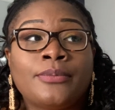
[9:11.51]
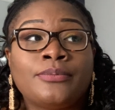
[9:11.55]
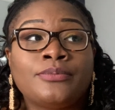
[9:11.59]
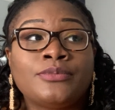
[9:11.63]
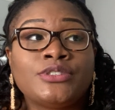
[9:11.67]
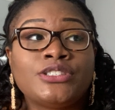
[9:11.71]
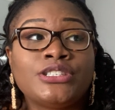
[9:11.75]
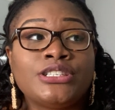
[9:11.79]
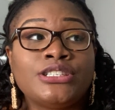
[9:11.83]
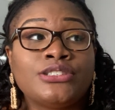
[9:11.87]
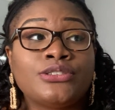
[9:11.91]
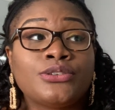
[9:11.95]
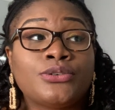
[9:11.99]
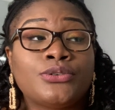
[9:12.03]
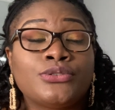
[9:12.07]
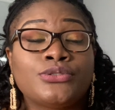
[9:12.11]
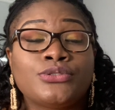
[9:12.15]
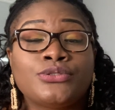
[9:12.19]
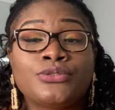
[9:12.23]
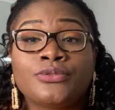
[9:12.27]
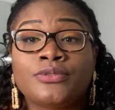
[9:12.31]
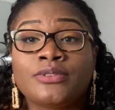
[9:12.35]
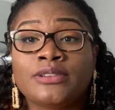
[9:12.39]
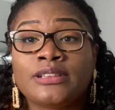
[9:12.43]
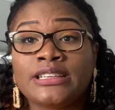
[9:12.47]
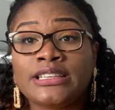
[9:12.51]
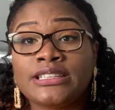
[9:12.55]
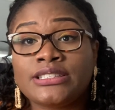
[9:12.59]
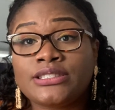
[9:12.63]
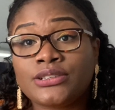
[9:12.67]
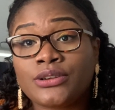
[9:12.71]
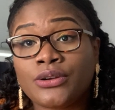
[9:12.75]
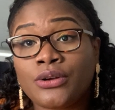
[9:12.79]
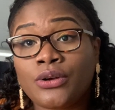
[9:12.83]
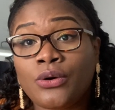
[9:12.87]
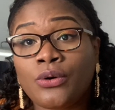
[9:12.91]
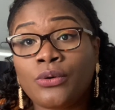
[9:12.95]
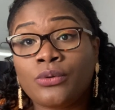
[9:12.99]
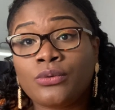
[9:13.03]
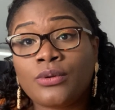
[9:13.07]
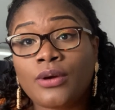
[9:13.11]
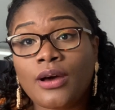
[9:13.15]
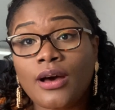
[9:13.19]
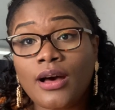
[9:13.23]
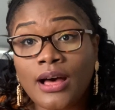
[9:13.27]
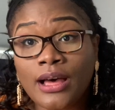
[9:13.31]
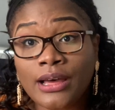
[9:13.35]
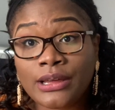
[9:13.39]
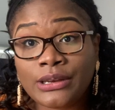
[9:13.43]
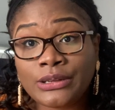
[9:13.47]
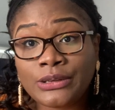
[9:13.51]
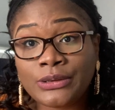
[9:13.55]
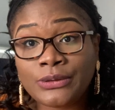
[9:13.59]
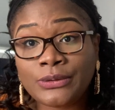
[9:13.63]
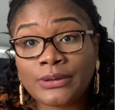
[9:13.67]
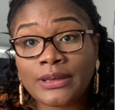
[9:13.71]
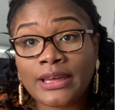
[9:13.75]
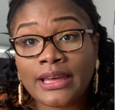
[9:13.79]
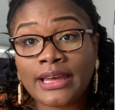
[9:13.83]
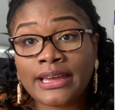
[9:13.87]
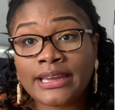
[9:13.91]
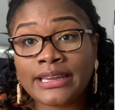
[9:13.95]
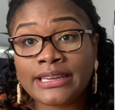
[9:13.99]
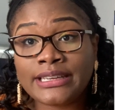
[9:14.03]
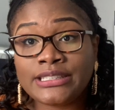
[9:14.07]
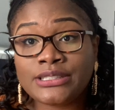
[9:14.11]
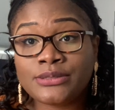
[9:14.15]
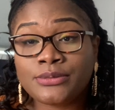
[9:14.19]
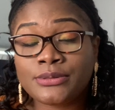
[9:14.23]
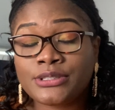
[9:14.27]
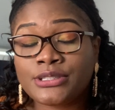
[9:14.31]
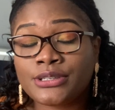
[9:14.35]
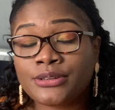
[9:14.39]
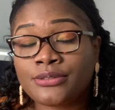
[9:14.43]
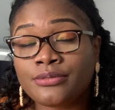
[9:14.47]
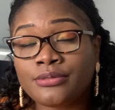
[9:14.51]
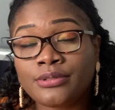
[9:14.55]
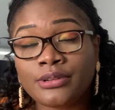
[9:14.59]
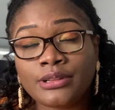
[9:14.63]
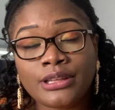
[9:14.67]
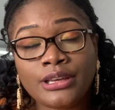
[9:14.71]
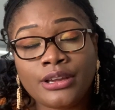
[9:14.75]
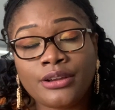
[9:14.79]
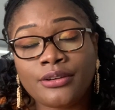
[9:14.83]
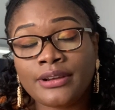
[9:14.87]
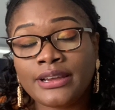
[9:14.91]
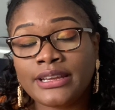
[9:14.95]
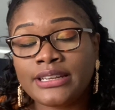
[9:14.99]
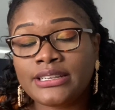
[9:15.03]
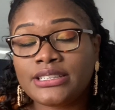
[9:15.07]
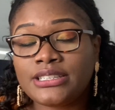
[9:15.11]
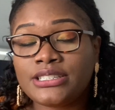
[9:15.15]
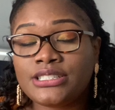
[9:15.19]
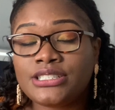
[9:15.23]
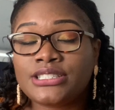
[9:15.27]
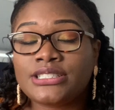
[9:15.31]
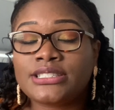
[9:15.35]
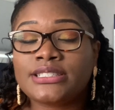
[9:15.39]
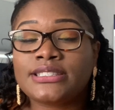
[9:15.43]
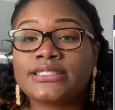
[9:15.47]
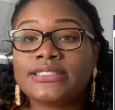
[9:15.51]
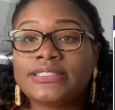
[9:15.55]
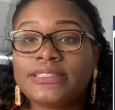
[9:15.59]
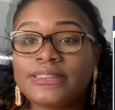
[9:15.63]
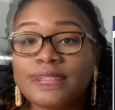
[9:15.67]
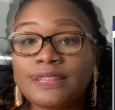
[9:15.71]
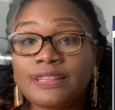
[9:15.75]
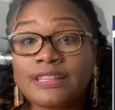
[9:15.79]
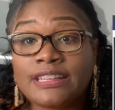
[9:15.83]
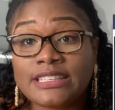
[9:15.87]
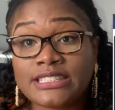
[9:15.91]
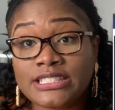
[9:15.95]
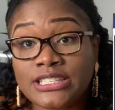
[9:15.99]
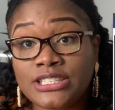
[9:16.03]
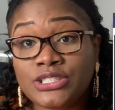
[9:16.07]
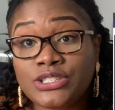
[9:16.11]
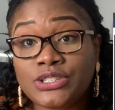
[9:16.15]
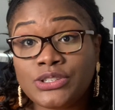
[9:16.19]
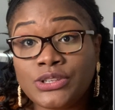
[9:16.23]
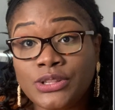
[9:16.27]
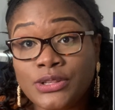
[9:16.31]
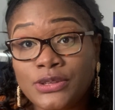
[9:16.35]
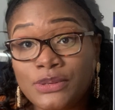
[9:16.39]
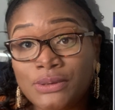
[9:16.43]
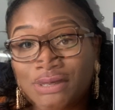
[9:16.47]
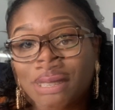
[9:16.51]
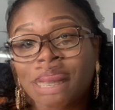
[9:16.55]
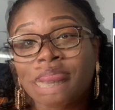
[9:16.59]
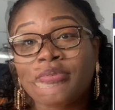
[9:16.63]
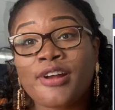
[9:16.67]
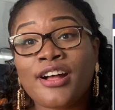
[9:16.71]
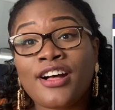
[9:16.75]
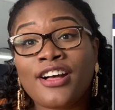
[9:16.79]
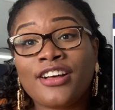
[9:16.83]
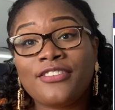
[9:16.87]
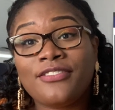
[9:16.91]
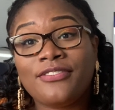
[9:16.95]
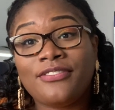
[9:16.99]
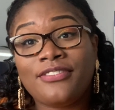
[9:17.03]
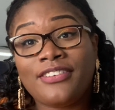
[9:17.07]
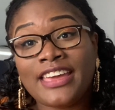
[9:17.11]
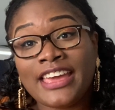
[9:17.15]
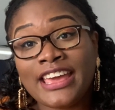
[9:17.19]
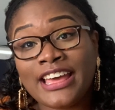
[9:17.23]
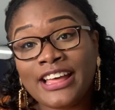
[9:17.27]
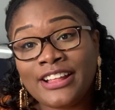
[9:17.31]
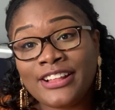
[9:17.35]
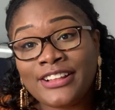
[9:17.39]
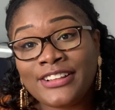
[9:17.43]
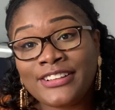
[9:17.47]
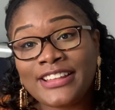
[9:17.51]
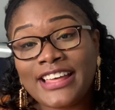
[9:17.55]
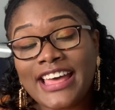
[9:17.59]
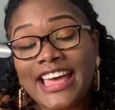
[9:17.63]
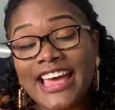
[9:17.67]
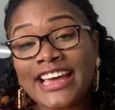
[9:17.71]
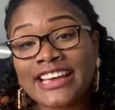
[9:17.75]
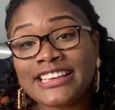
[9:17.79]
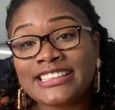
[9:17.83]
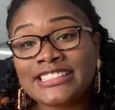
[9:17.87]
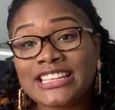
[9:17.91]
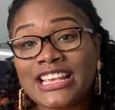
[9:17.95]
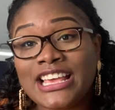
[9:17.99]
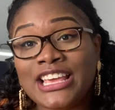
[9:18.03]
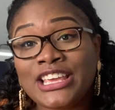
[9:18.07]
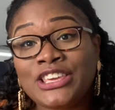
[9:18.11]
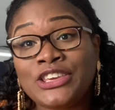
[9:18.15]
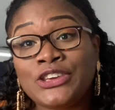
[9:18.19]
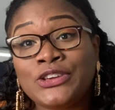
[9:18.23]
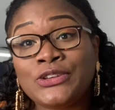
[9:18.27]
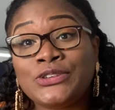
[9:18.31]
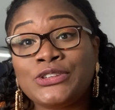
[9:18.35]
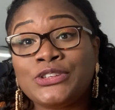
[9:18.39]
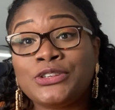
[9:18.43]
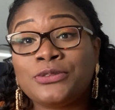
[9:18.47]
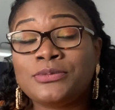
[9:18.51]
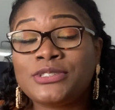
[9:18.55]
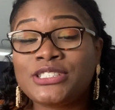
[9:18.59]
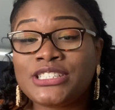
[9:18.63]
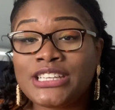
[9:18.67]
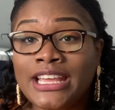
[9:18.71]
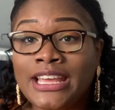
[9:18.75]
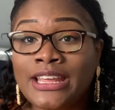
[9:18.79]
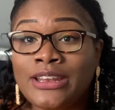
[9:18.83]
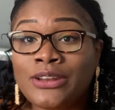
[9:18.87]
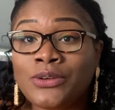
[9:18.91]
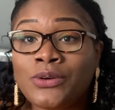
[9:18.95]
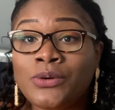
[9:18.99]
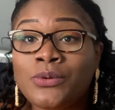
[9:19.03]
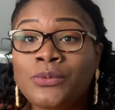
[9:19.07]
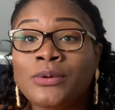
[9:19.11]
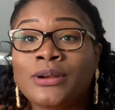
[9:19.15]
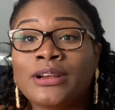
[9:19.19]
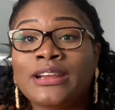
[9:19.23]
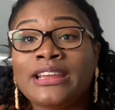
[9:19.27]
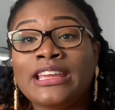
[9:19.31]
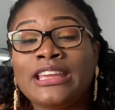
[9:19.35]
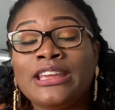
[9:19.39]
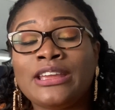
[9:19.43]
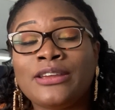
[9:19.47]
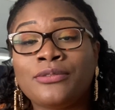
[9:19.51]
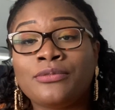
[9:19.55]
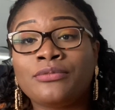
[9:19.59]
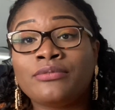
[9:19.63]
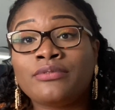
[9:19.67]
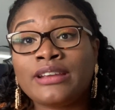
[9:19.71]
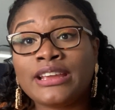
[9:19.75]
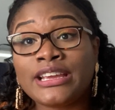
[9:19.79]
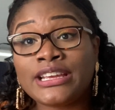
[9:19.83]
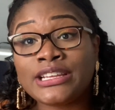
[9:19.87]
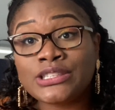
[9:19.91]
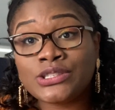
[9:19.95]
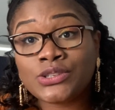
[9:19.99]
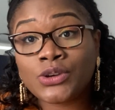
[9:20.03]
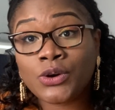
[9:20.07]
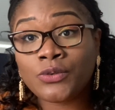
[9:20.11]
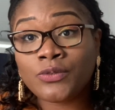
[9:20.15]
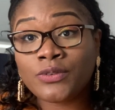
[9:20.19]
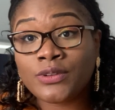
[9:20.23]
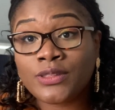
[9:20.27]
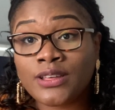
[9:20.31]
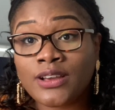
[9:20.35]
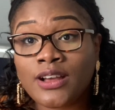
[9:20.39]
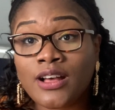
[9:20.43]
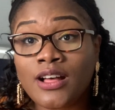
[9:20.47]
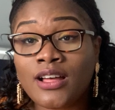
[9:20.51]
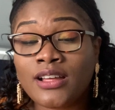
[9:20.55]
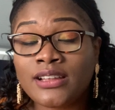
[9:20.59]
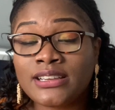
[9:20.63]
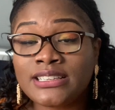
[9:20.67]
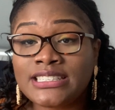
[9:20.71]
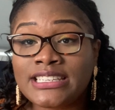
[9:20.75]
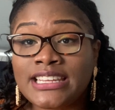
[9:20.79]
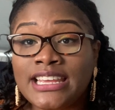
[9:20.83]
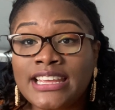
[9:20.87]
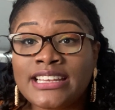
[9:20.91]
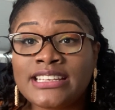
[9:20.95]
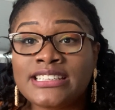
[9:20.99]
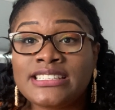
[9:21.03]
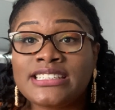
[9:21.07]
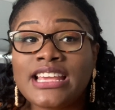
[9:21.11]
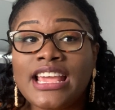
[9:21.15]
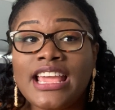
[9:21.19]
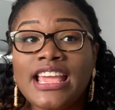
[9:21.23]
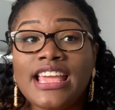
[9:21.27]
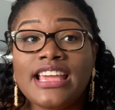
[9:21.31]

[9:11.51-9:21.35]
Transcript: She's also released her own audio guides, which are really great to just listen to those. Vale has a YouTube channel where he reads over the content.